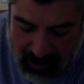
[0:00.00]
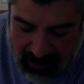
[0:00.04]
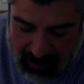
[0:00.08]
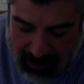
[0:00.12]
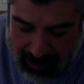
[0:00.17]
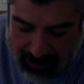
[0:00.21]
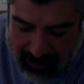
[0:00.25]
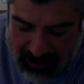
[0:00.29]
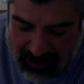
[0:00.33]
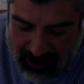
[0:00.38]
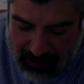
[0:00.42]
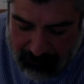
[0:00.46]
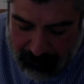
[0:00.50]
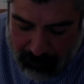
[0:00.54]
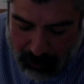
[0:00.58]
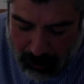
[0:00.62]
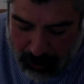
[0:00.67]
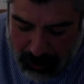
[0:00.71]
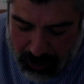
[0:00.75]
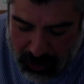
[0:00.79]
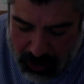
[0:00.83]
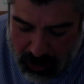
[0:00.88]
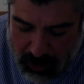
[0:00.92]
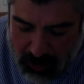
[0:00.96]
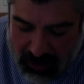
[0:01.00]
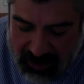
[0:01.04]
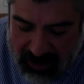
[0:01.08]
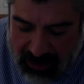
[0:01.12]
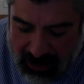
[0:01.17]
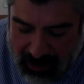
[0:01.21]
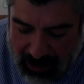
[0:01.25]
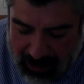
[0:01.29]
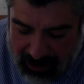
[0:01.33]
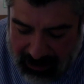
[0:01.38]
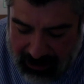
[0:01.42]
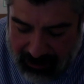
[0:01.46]
19.2
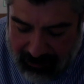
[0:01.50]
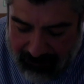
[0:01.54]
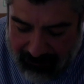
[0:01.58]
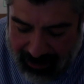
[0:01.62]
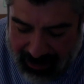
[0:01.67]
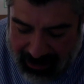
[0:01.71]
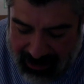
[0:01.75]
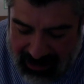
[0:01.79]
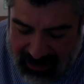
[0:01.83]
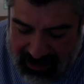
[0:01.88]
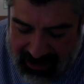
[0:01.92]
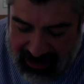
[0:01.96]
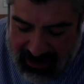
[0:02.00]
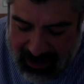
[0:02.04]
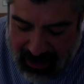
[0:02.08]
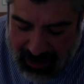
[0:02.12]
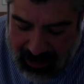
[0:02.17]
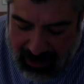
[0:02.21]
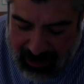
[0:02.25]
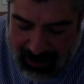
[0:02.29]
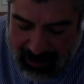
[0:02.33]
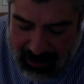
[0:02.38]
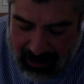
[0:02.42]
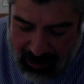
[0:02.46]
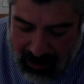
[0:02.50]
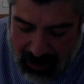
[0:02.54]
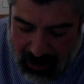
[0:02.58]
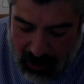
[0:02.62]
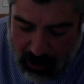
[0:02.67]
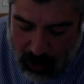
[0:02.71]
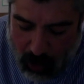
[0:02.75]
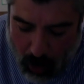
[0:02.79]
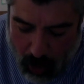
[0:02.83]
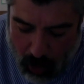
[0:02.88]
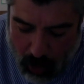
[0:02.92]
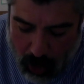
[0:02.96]
selective anesthetic,
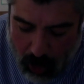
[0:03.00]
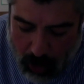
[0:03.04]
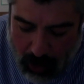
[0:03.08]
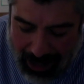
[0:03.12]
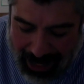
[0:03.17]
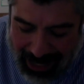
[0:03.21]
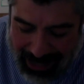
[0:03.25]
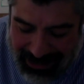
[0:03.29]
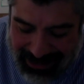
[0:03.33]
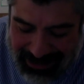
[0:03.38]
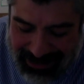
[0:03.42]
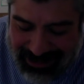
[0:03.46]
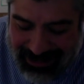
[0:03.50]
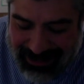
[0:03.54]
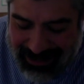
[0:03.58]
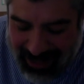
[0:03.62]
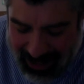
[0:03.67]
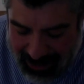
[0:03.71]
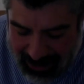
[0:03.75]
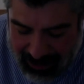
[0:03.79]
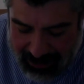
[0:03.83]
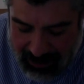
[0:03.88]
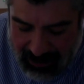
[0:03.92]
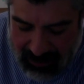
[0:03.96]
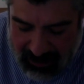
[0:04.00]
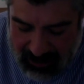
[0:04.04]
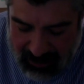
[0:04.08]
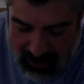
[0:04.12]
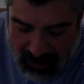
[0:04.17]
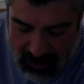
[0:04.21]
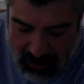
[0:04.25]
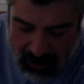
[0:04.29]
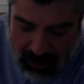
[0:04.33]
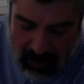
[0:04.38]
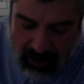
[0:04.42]
local anesthetics.